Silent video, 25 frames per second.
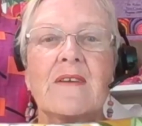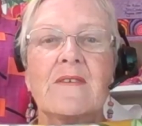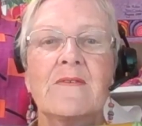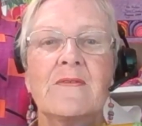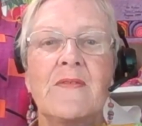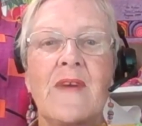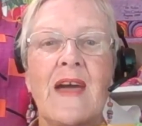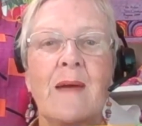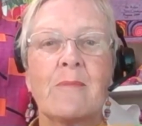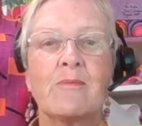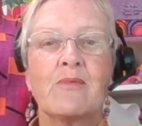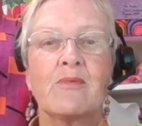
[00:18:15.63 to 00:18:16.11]

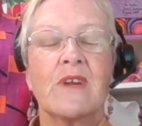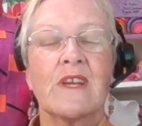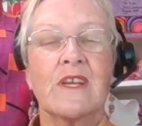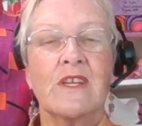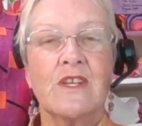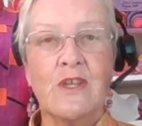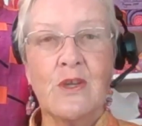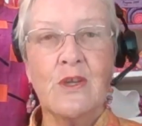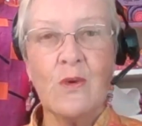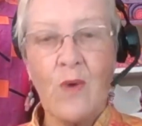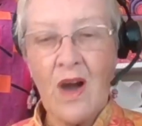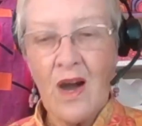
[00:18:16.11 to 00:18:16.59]
fabric,
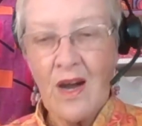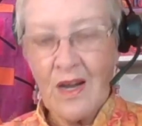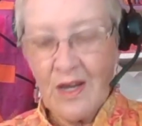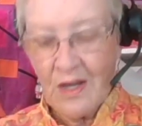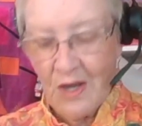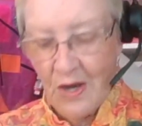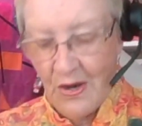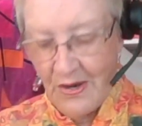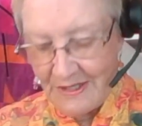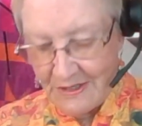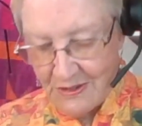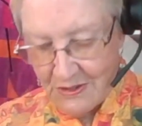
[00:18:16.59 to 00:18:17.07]
you are
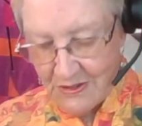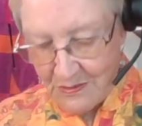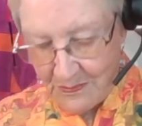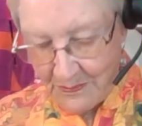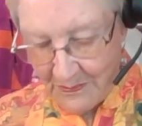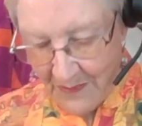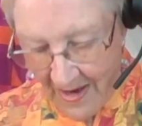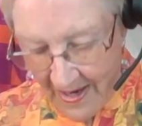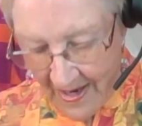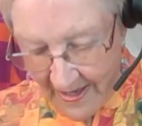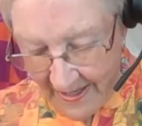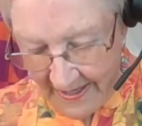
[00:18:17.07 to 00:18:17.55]
going to
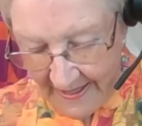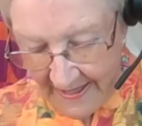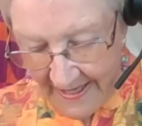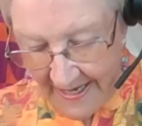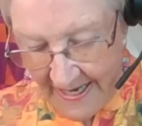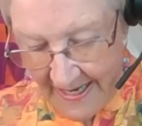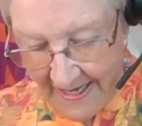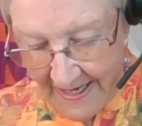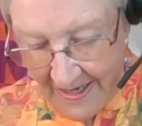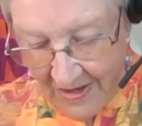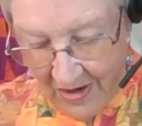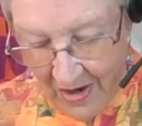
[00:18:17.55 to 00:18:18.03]
buy
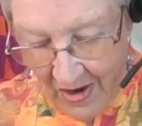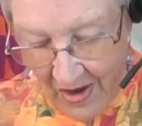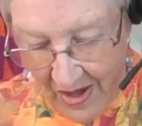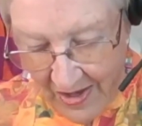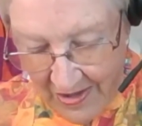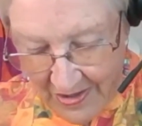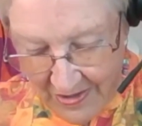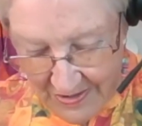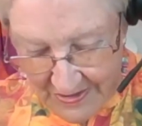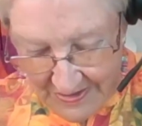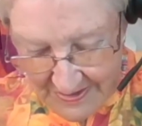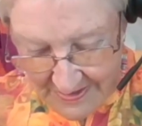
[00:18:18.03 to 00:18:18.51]
in
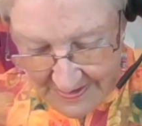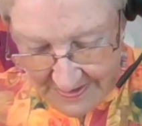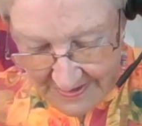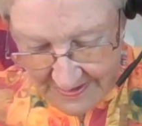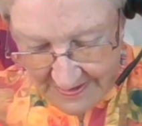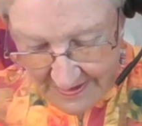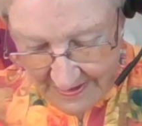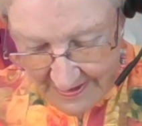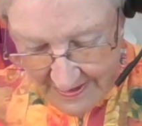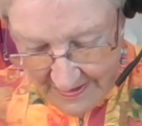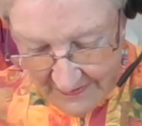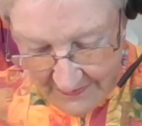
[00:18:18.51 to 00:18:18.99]
colors
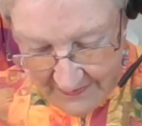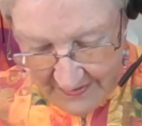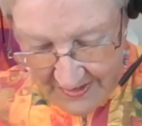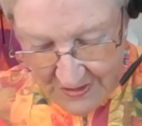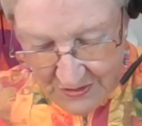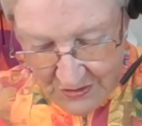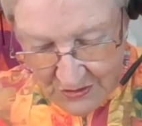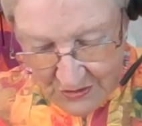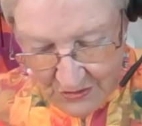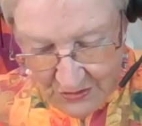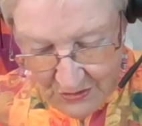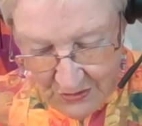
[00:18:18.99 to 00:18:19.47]
that
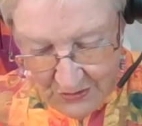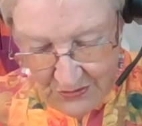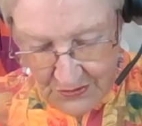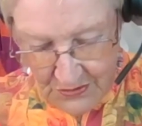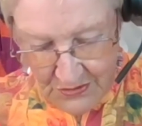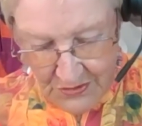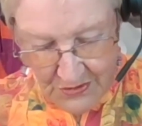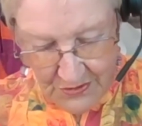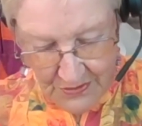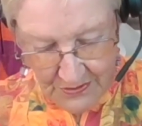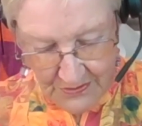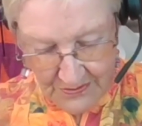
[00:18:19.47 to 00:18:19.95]
suit
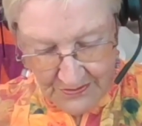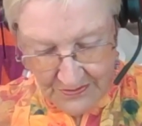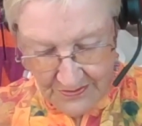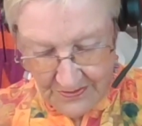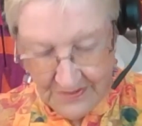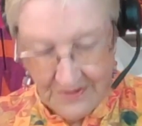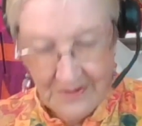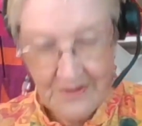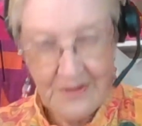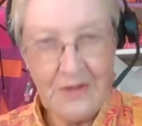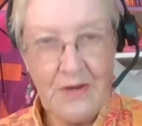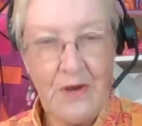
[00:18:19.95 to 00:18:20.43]
you.
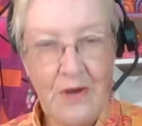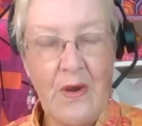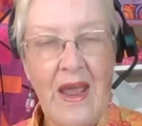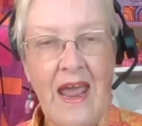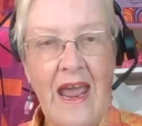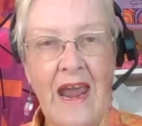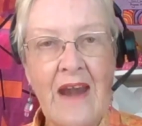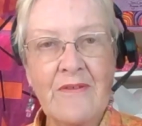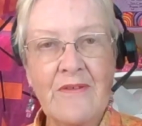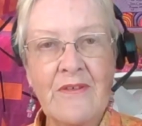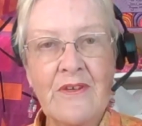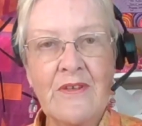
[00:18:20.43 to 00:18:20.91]

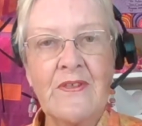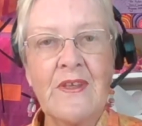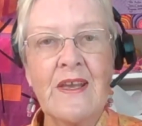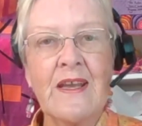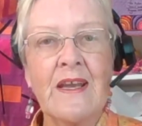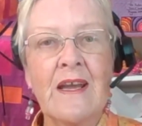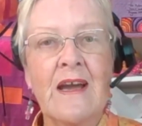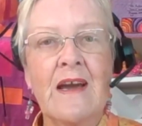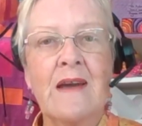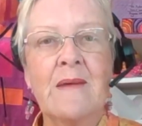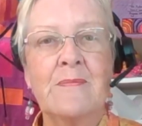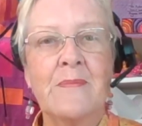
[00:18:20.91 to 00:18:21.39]

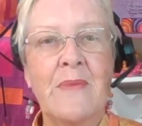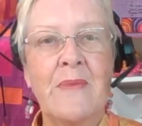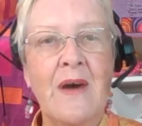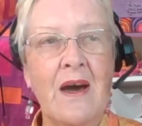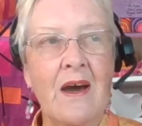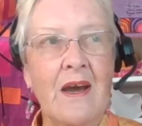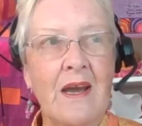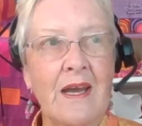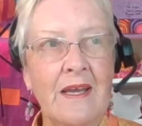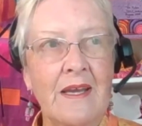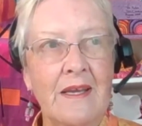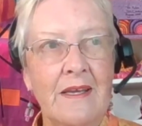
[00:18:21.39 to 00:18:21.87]
Everything I
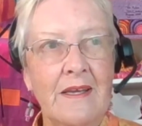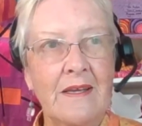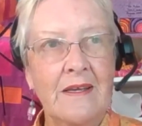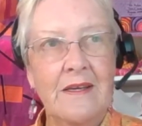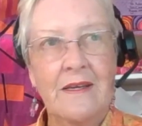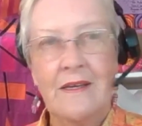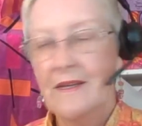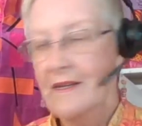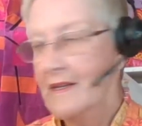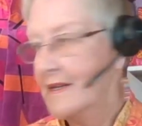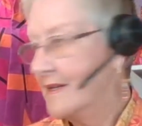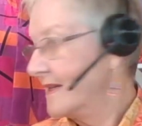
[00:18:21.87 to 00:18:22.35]
buy
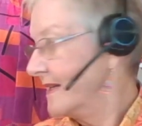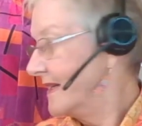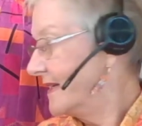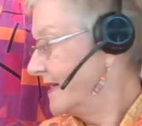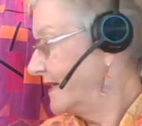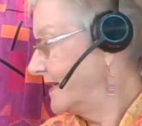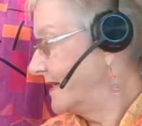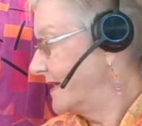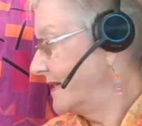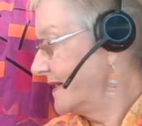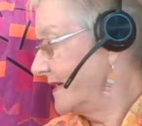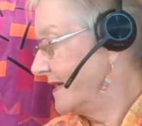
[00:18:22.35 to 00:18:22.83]

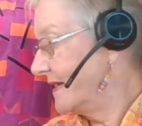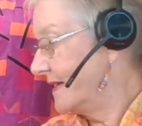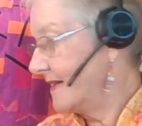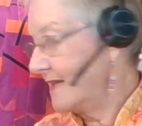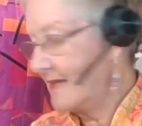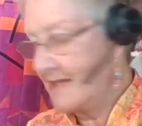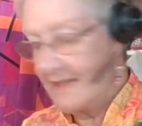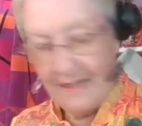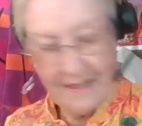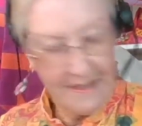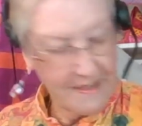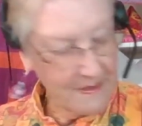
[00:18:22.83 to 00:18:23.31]

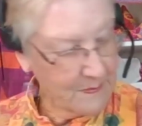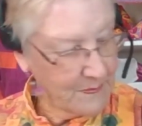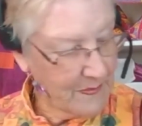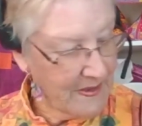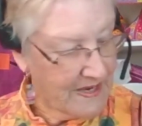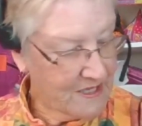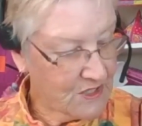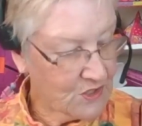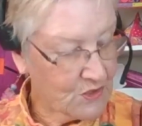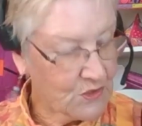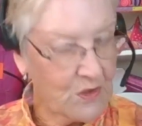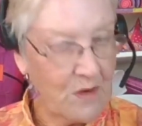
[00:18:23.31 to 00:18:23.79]
is
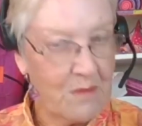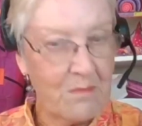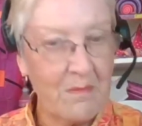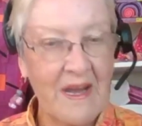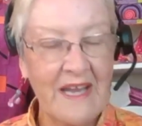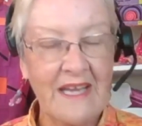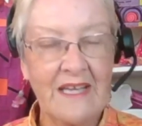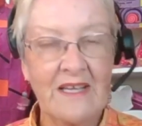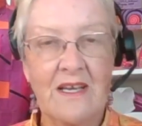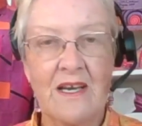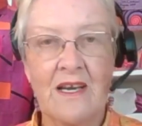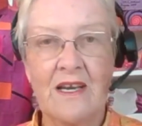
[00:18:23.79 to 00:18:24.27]
based on
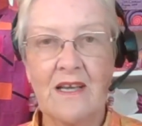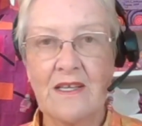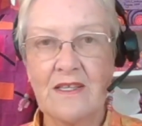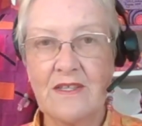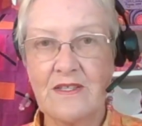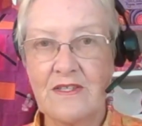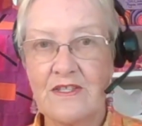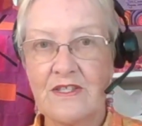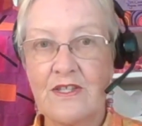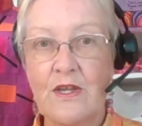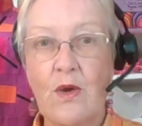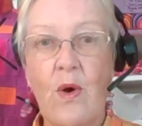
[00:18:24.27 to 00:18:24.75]
my
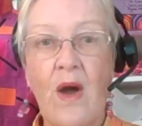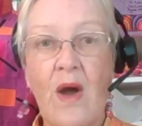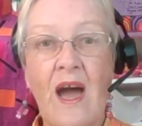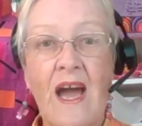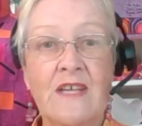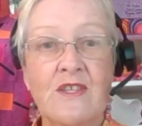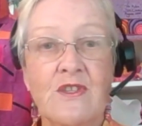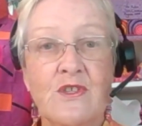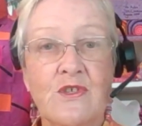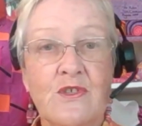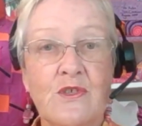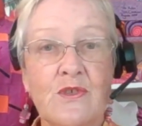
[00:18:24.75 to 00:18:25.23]
colors. So I
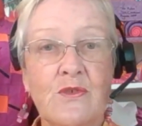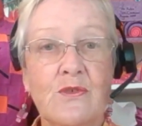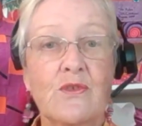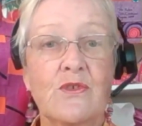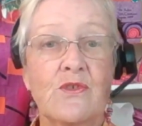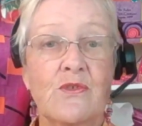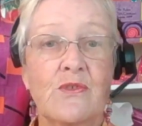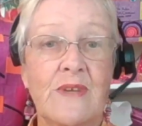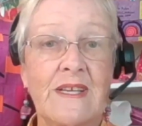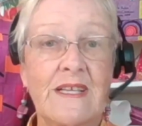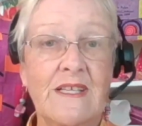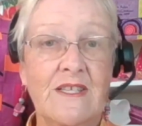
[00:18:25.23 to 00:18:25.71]
suit
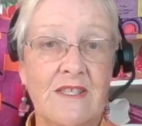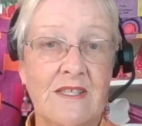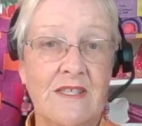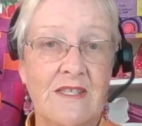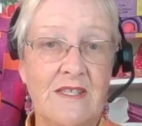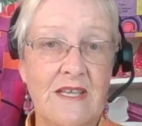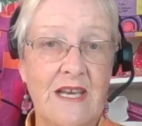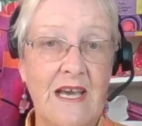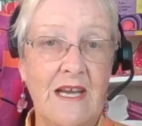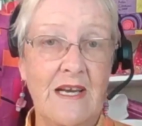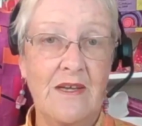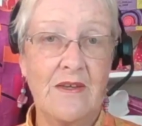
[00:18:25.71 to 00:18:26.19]
greens and
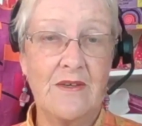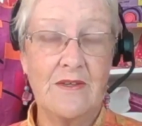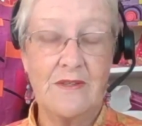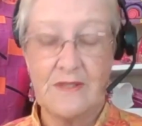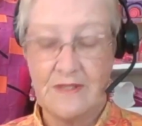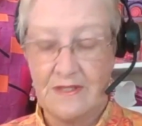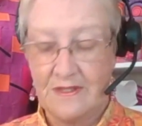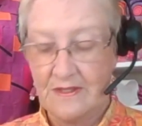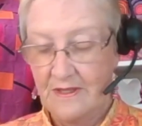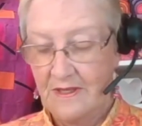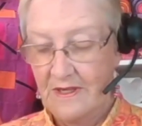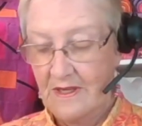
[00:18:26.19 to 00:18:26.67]

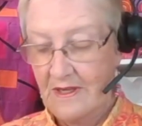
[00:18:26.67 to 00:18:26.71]
yellows.